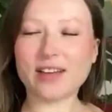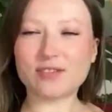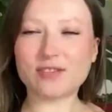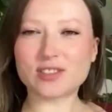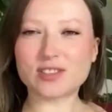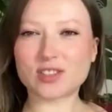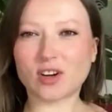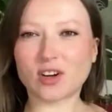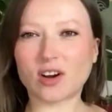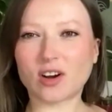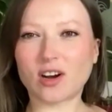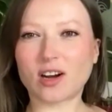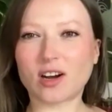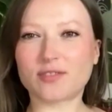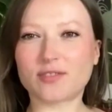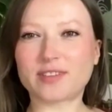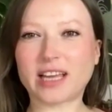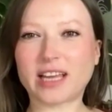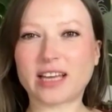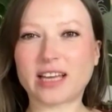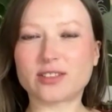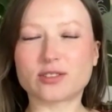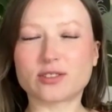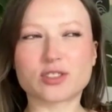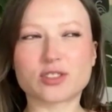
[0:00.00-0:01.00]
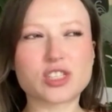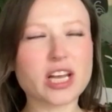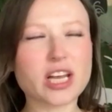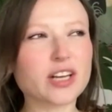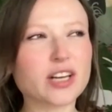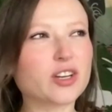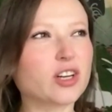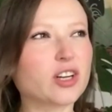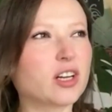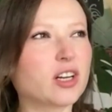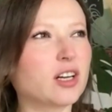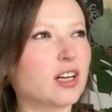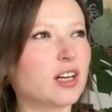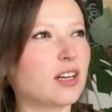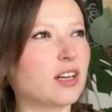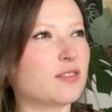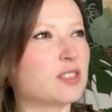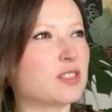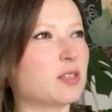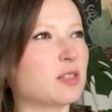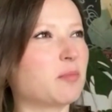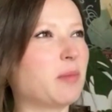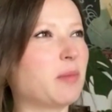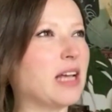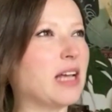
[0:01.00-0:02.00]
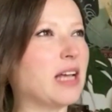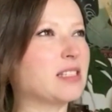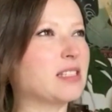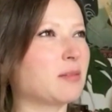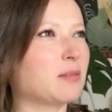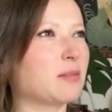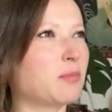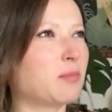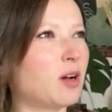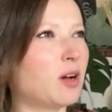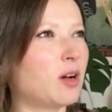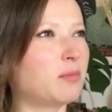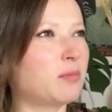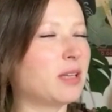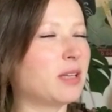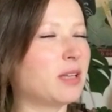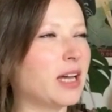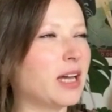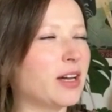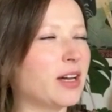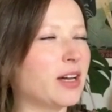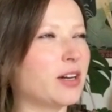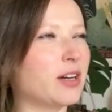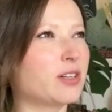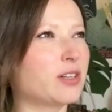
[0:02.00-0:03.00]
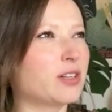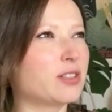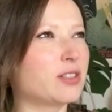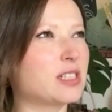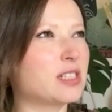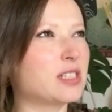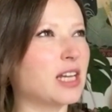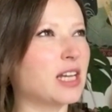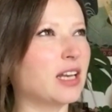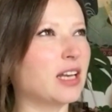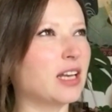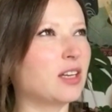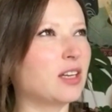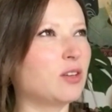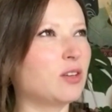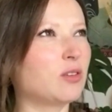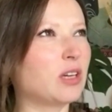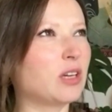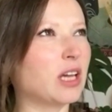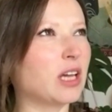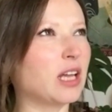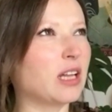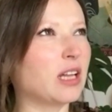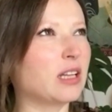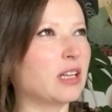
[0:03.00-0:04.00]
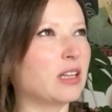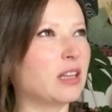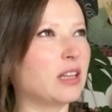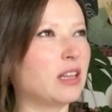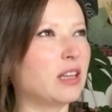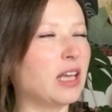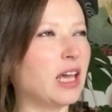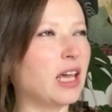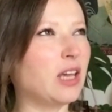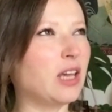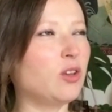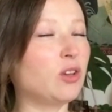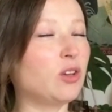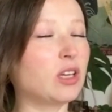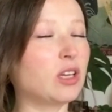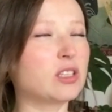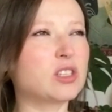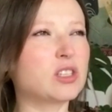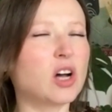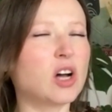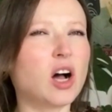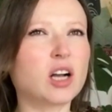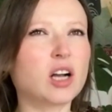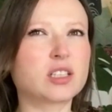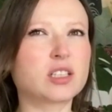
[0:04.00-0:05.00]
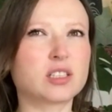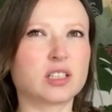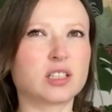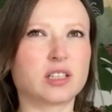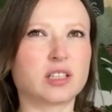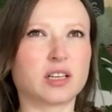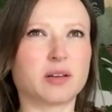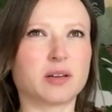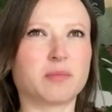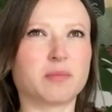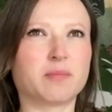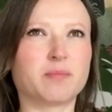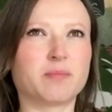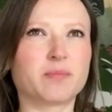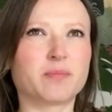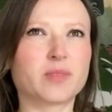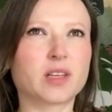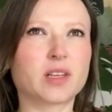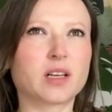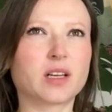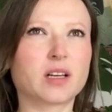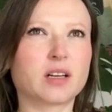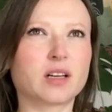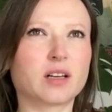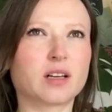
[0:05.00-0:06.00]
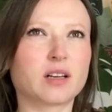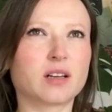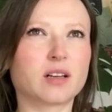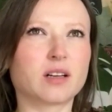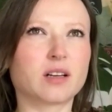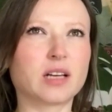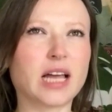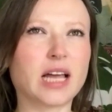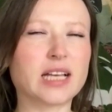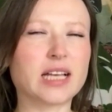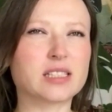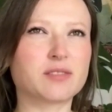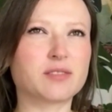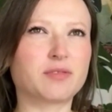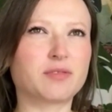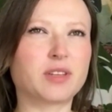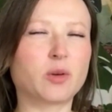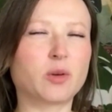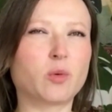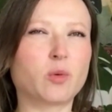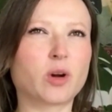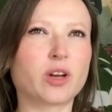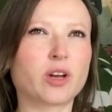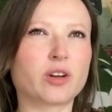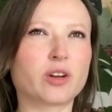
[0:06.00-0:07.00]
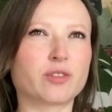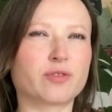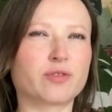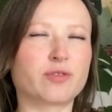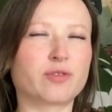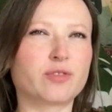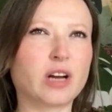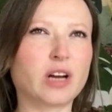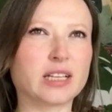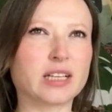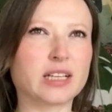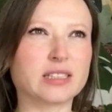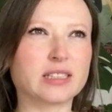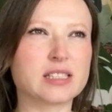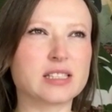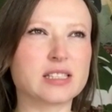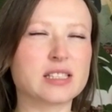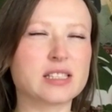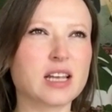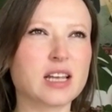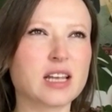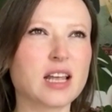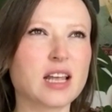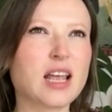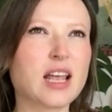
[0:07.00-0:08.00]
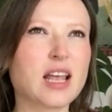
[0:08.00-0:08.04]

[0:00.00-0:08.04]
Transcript: avatar of Kendall Jenner and of some basketball players, and you can they you can talk to them uh, as if they were your friends.